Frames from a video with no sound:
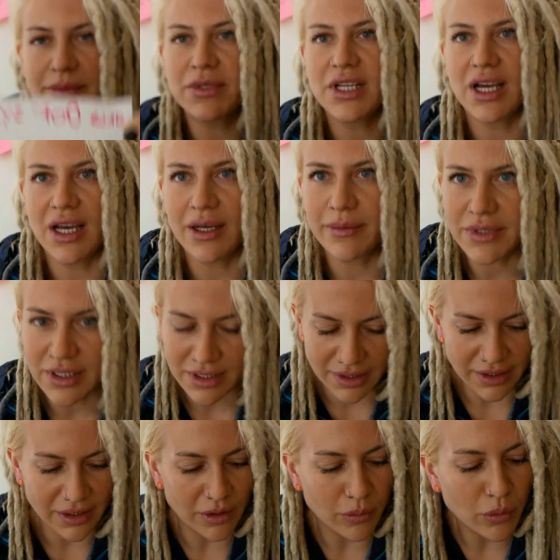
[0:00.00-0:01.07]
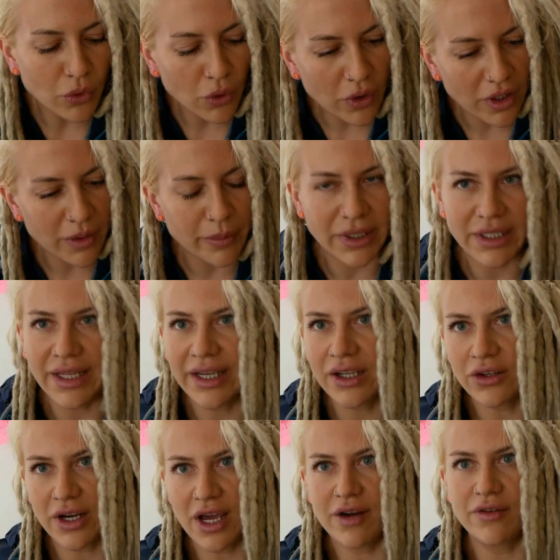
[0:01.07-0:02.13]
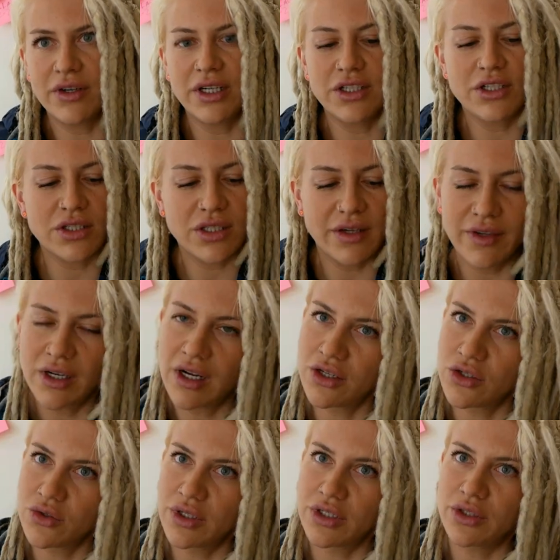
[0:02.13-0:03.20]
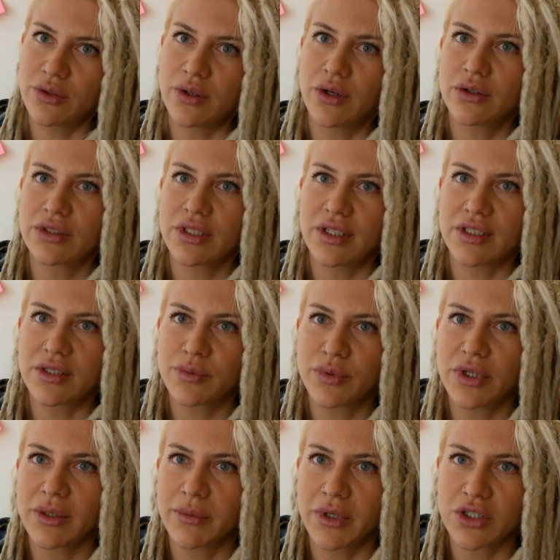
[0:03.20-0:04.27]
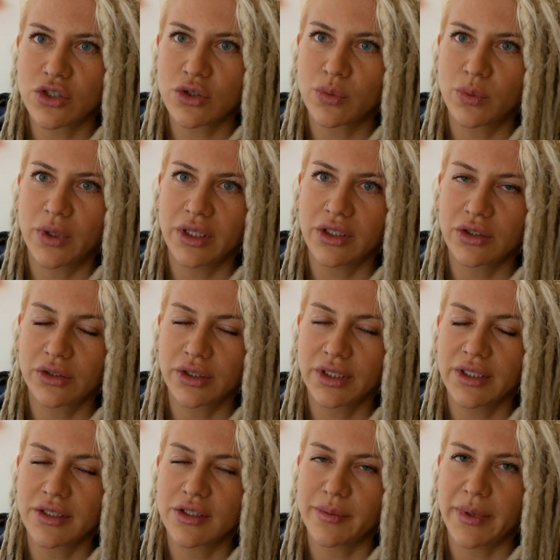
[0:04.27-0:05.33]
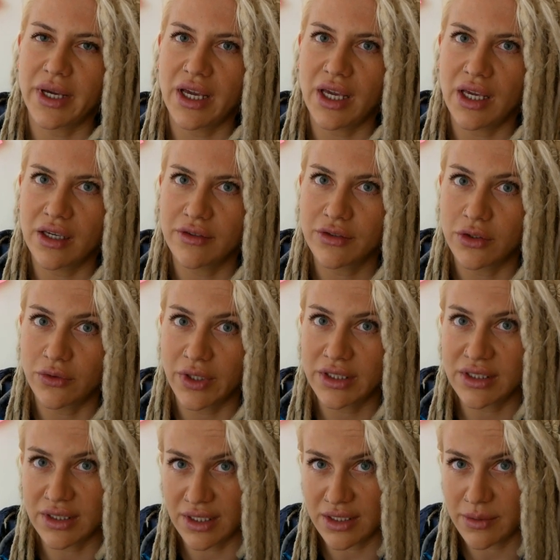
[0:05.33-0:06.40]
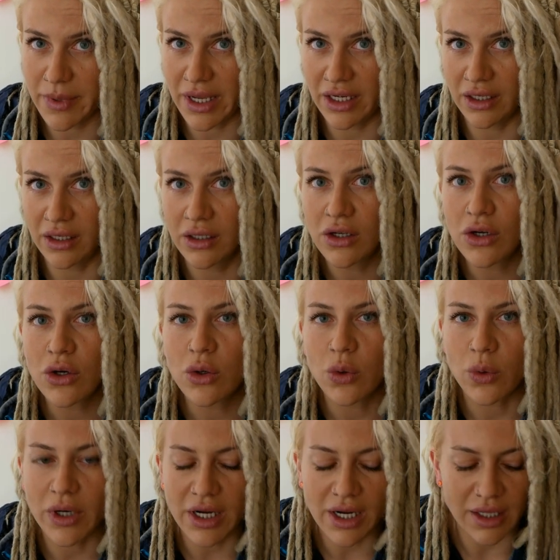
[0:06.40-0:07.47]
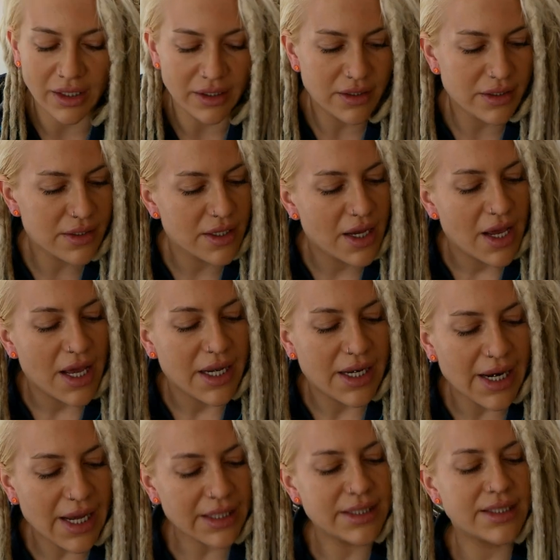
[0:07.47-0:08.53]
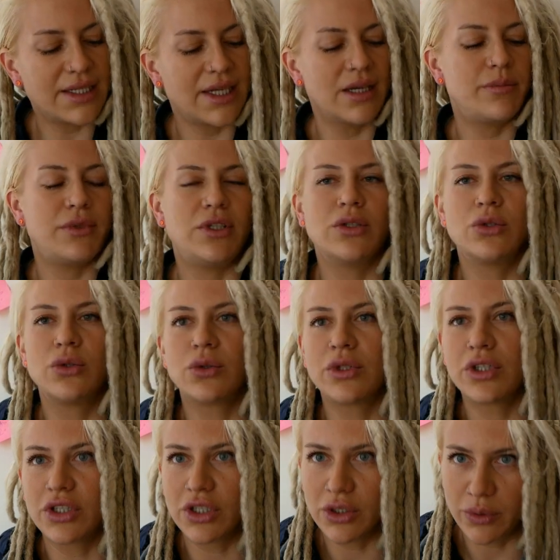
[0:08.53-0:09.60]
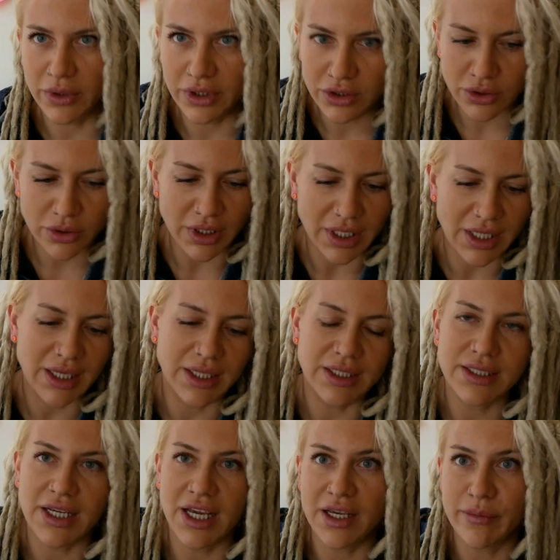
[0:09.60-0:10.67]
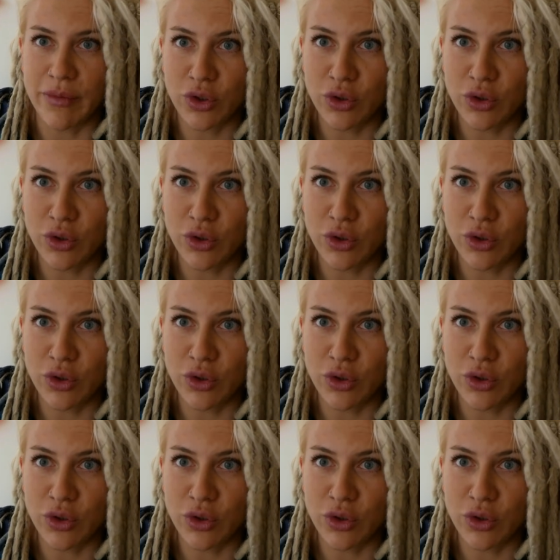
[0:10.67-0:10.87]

sometimes it's a little more, but like on average, €700 is pretty much what you're looking to pay if you're racing Hispania or Hellas. Next up, you are going to need a